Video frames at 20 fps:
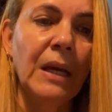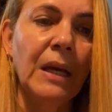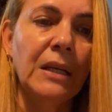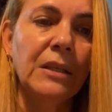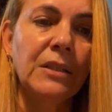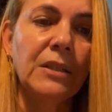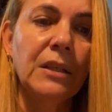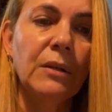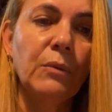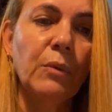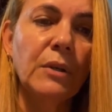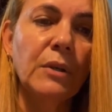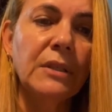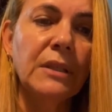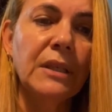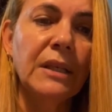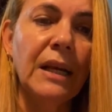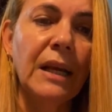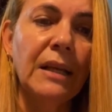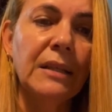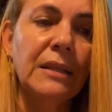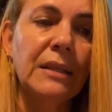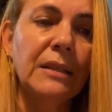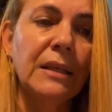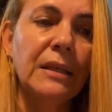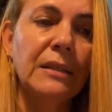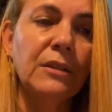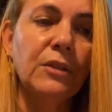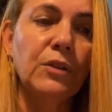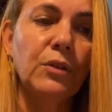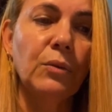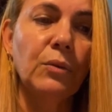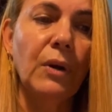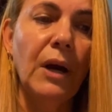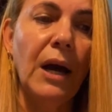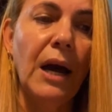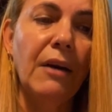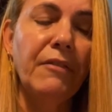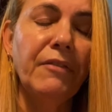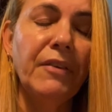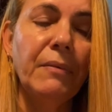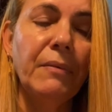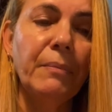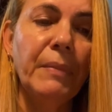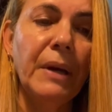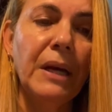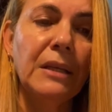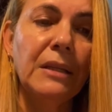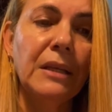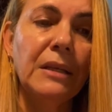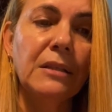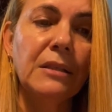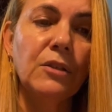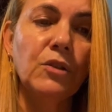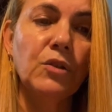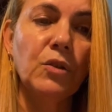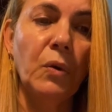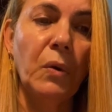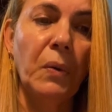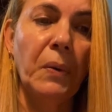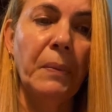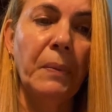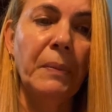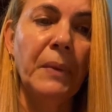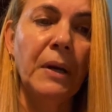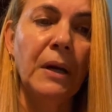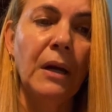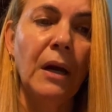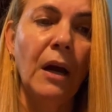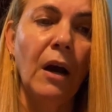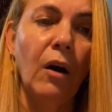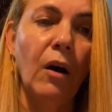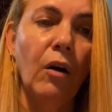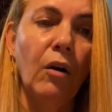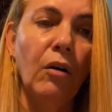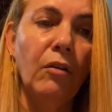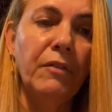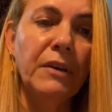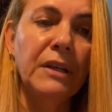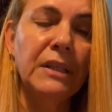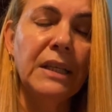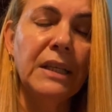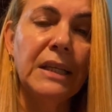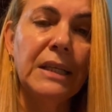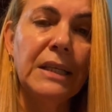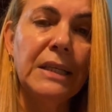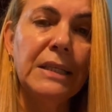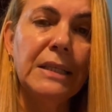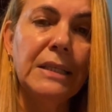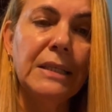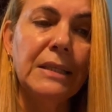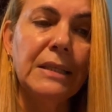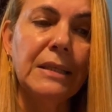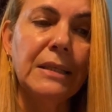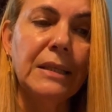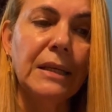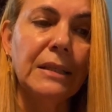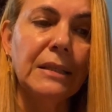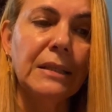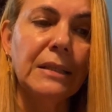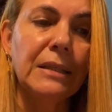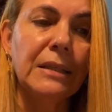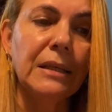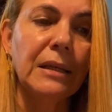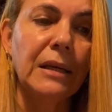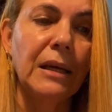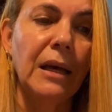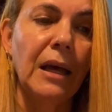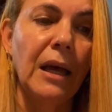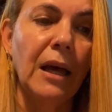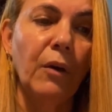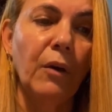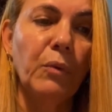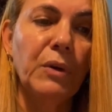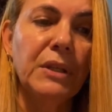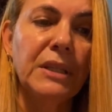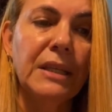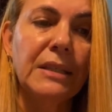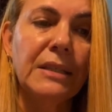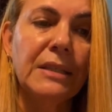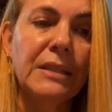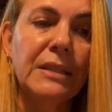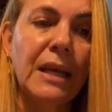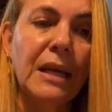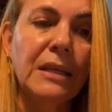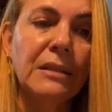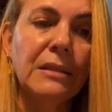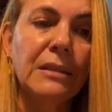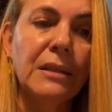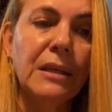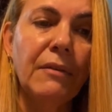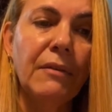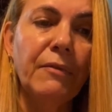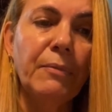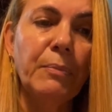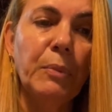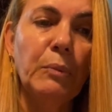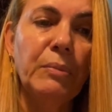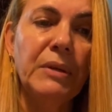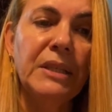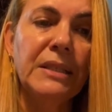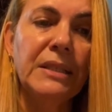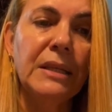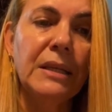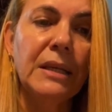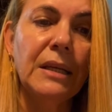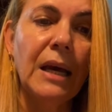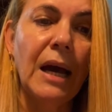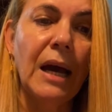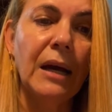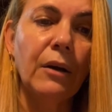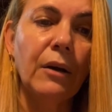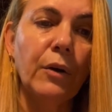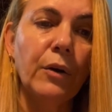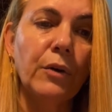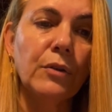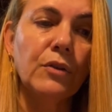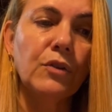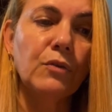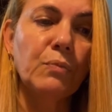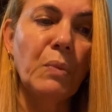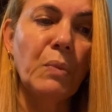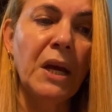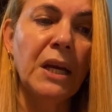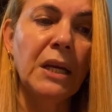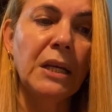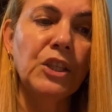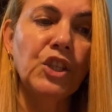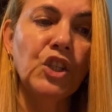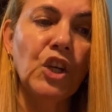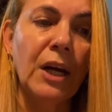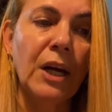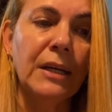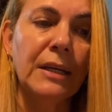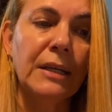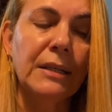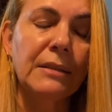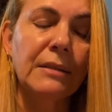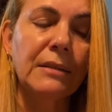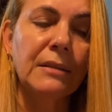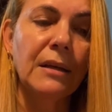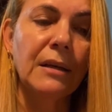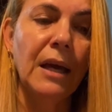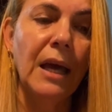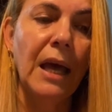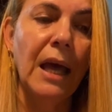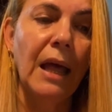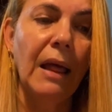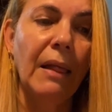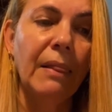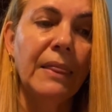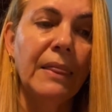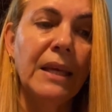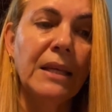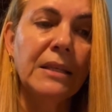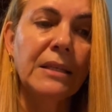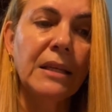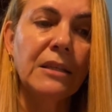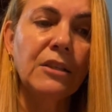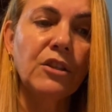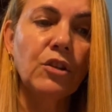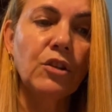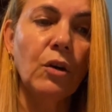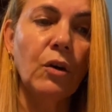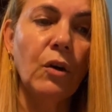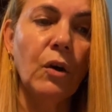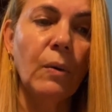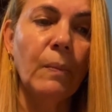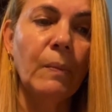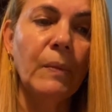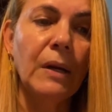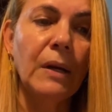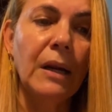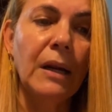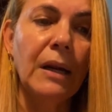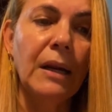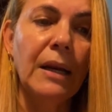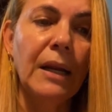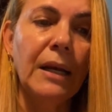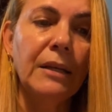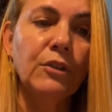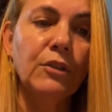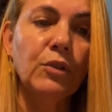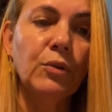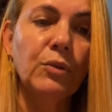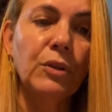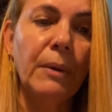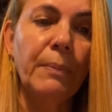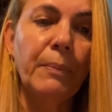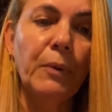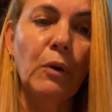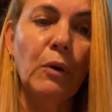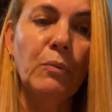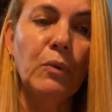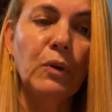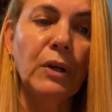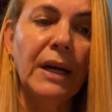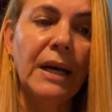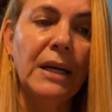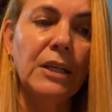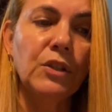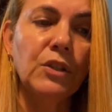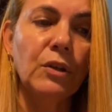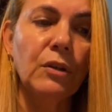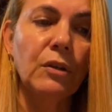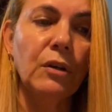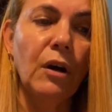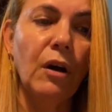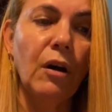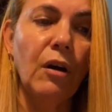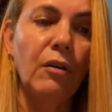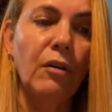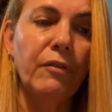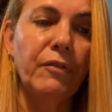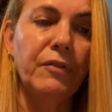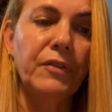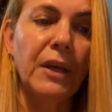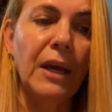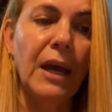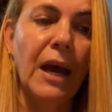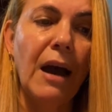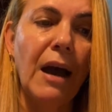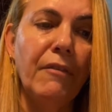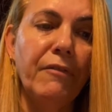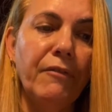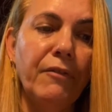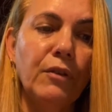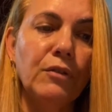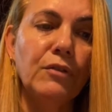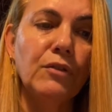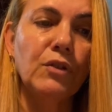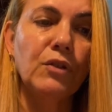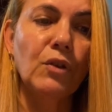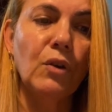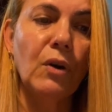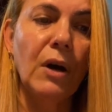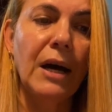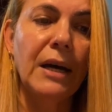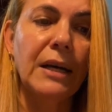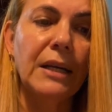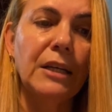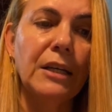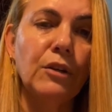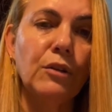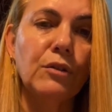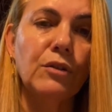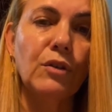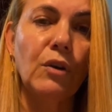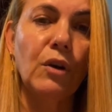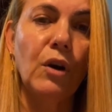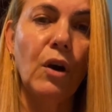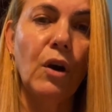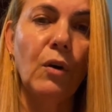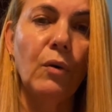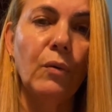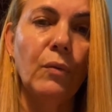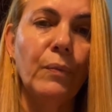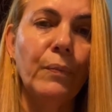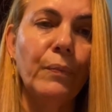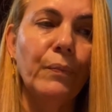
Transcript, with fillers: She was credited to have made a storm over the incident with extensive publicity across many channels. This storm led to the promulgation of the Afonso Arinos Law,